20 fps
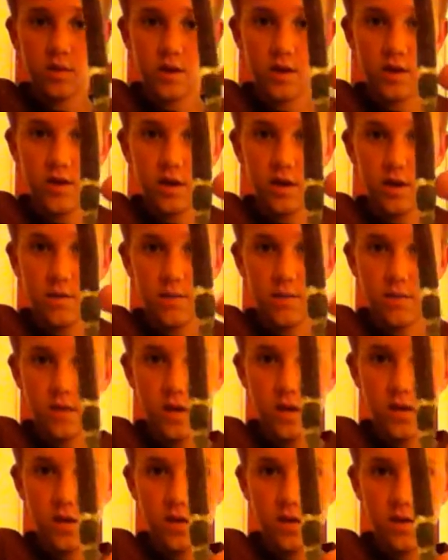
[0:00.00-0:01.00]
right there
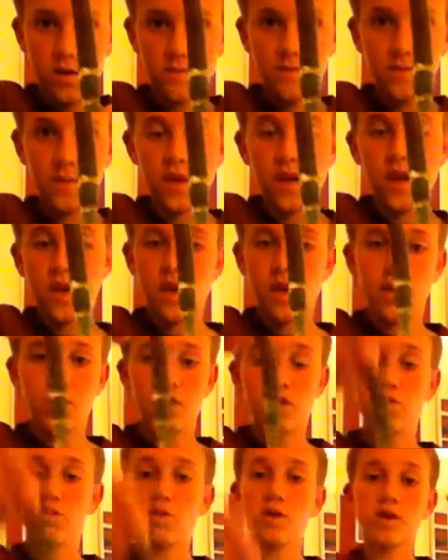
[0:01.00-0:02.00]
and there,
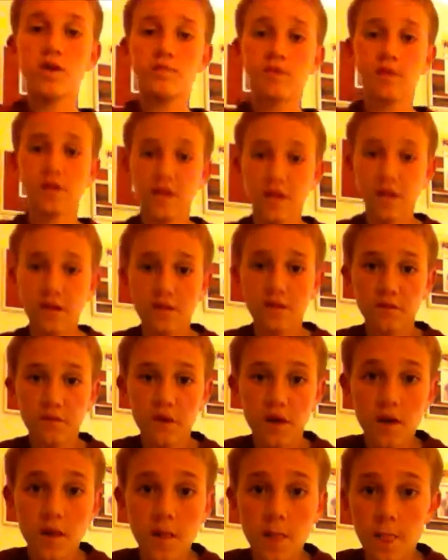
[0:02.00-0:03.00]
you wouldn't believe,
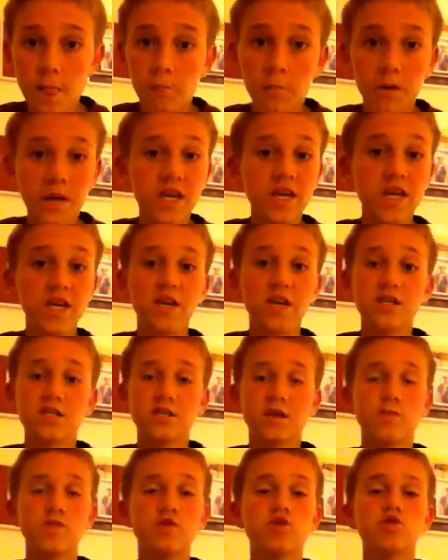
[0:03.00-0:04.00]
but it kicks
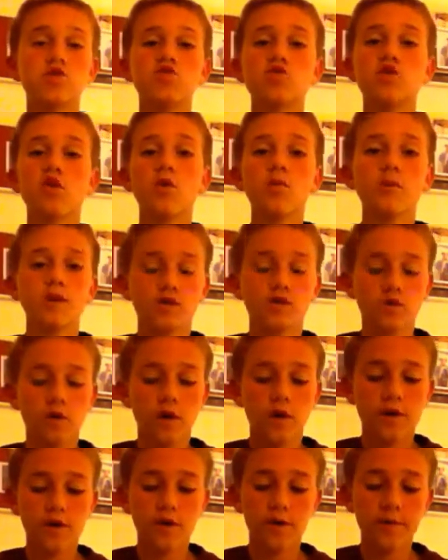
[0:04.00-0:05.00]
up so much
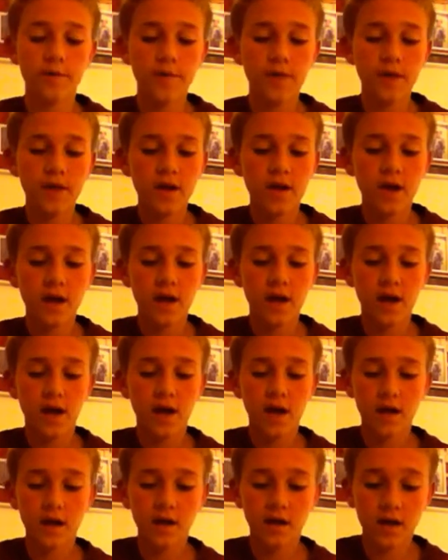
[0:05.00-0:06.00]
water.
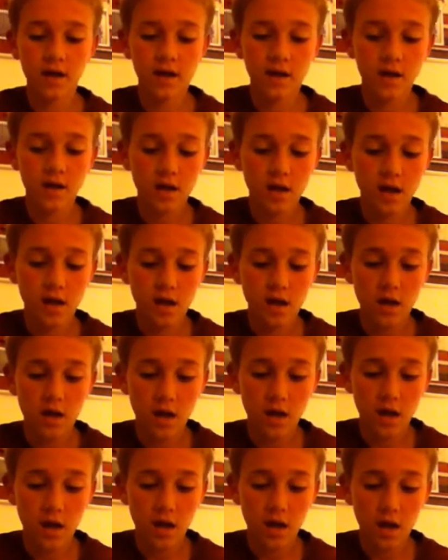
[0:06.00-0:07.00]
And
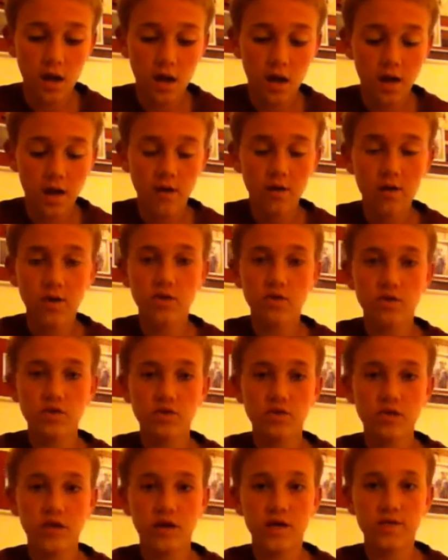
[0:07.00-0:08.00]
I already told
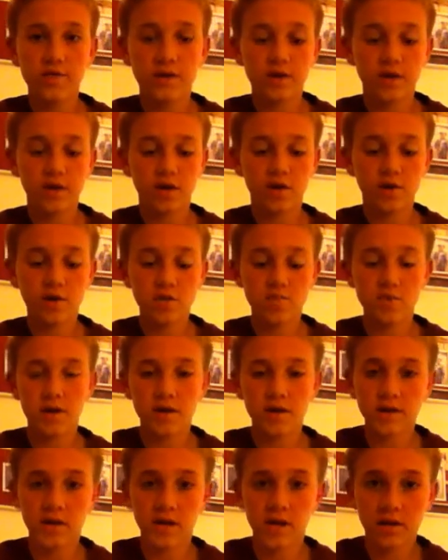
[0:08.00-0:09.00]
you guys about the creek
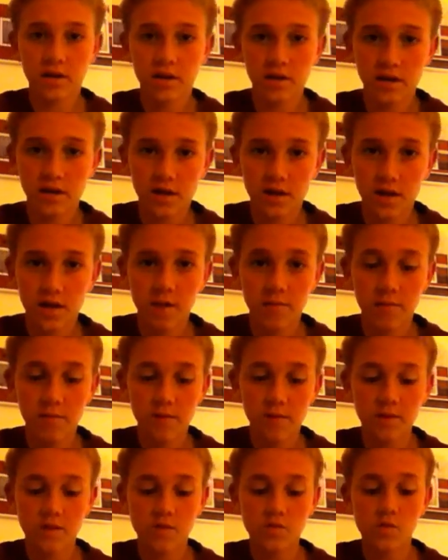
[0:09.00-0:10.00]
bass I caught the other day,
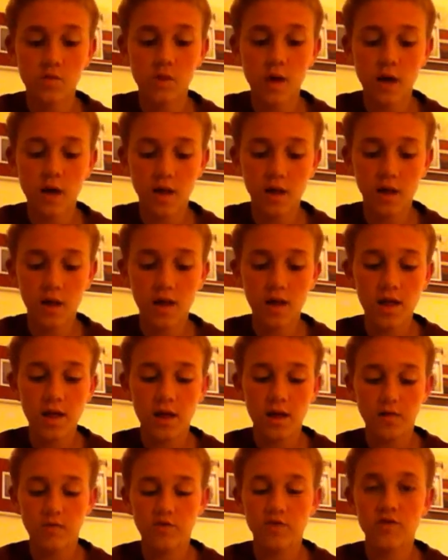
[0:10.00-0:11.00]
but as well,
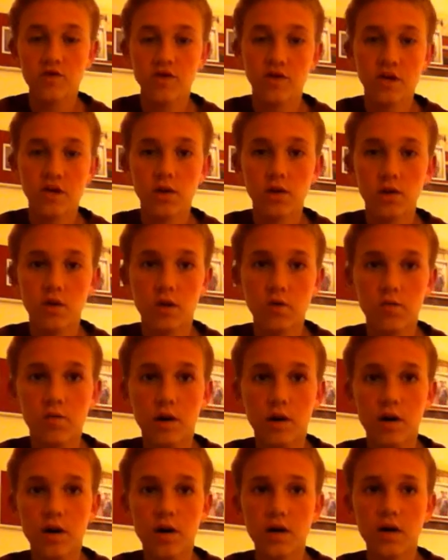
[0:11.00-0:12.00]
I was fishing in a local
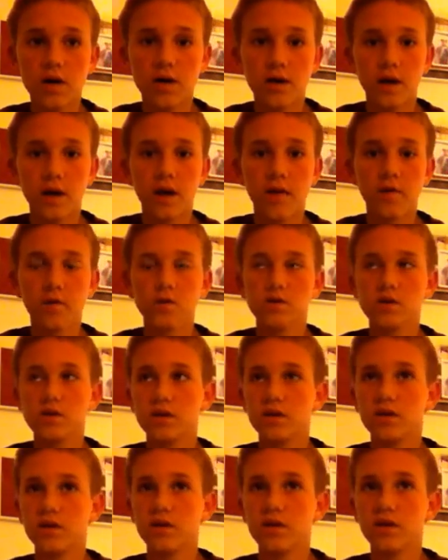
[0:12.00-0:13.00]
pond that was
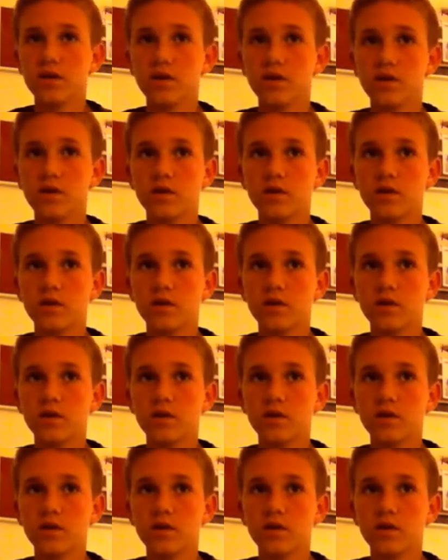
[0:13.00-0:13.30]
in